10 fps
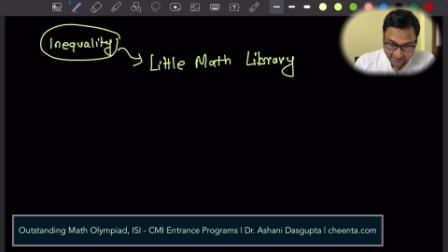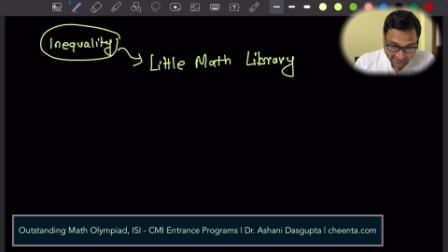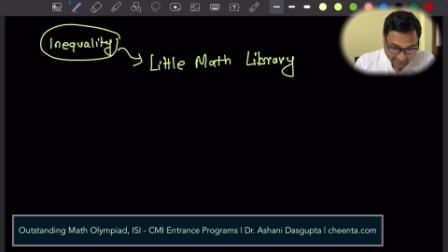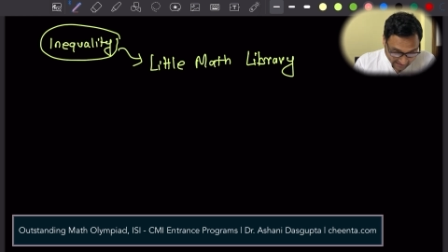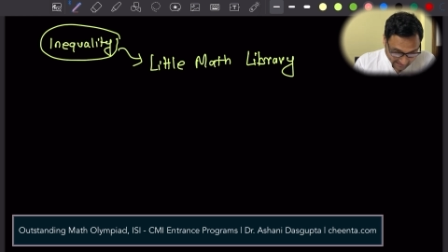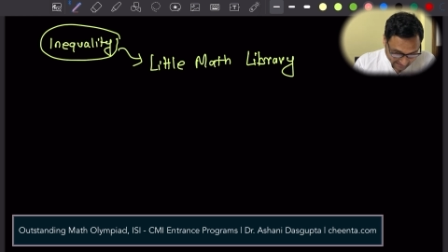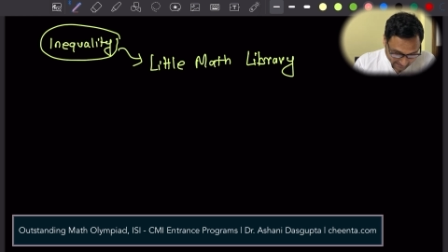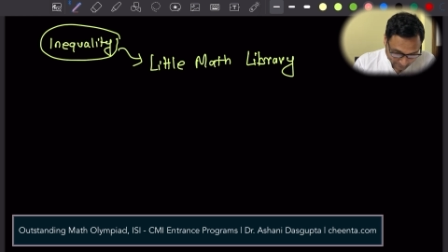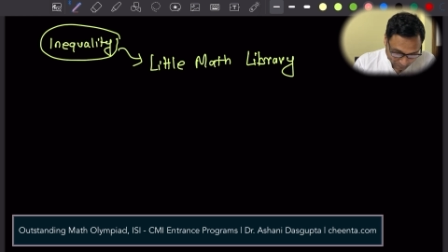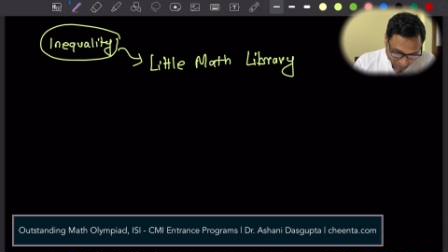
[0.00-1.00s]
is
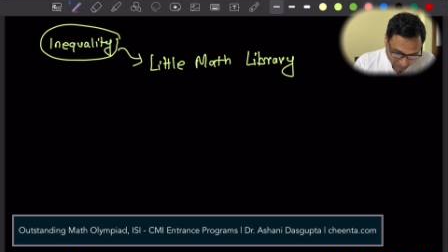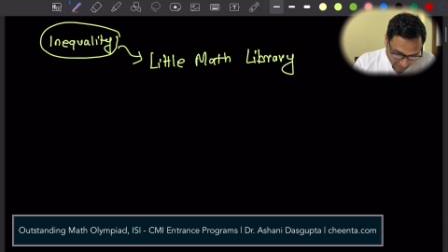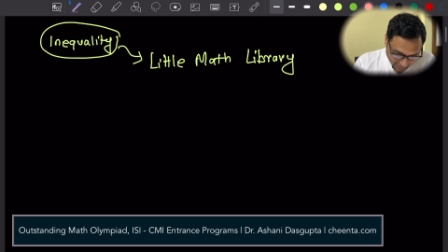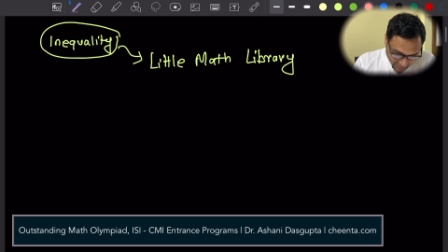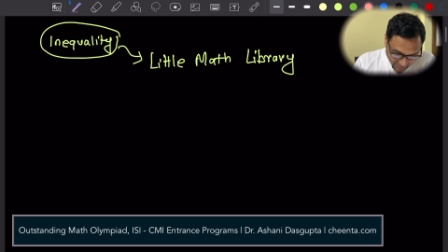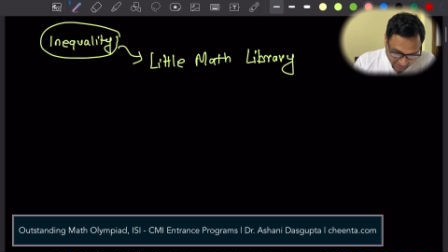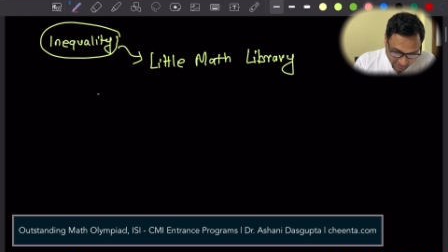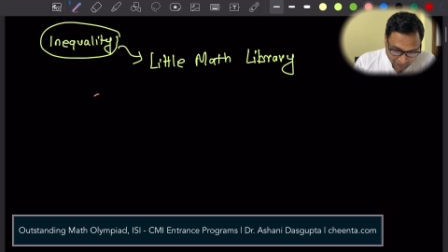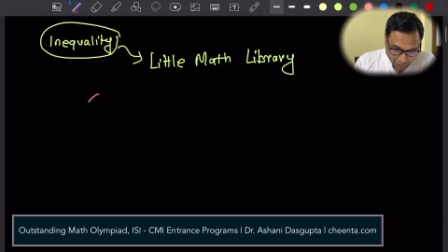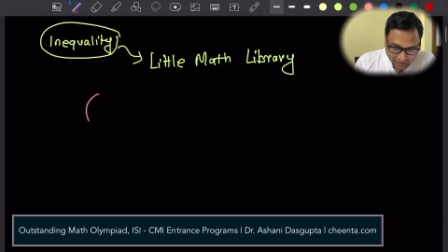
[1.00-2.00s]
this.
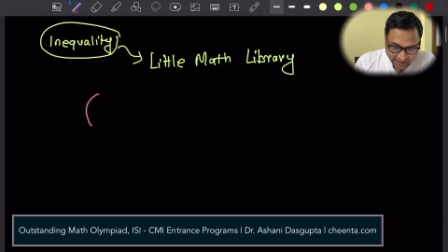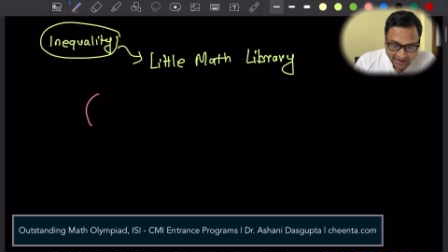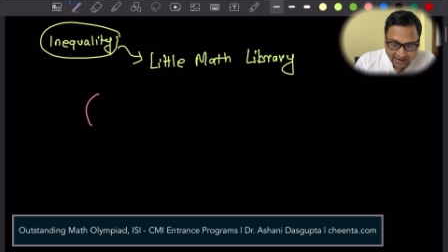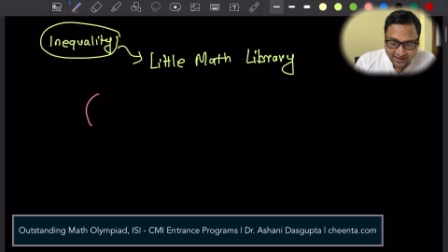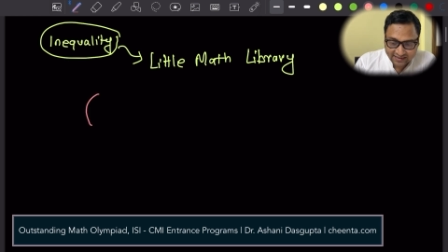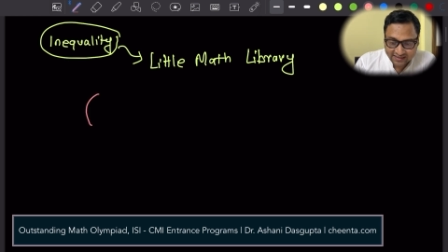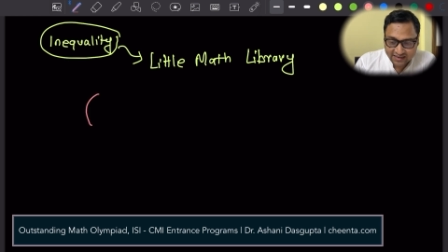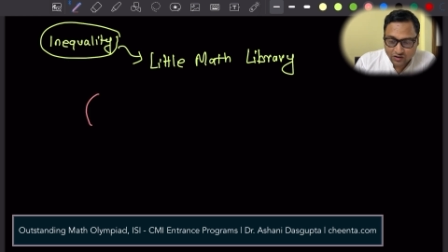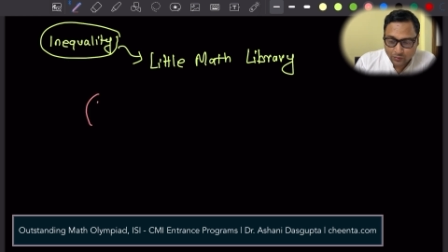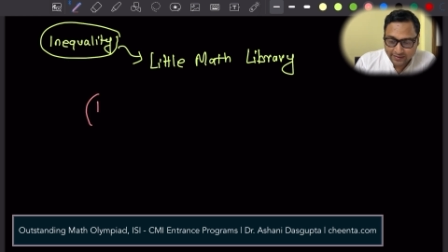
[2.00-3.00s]
If you take a
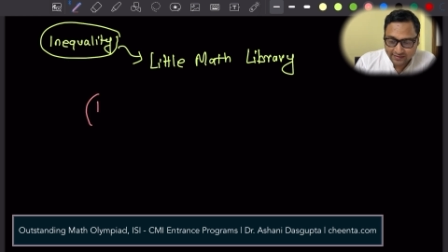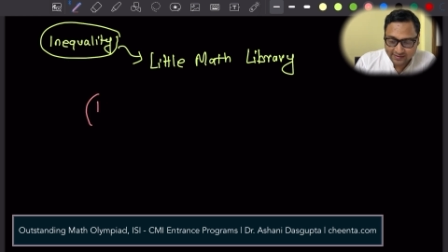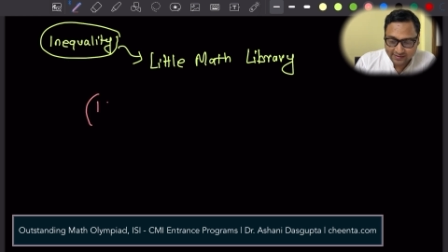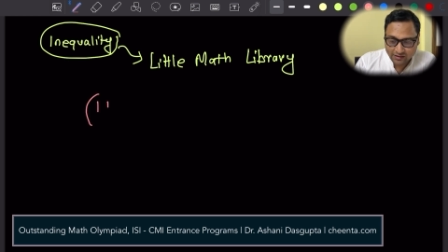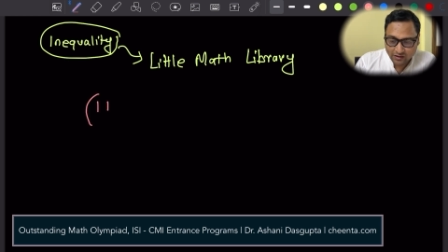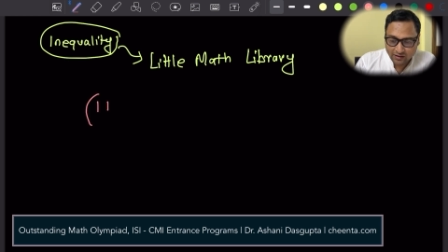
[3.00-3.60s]
sequence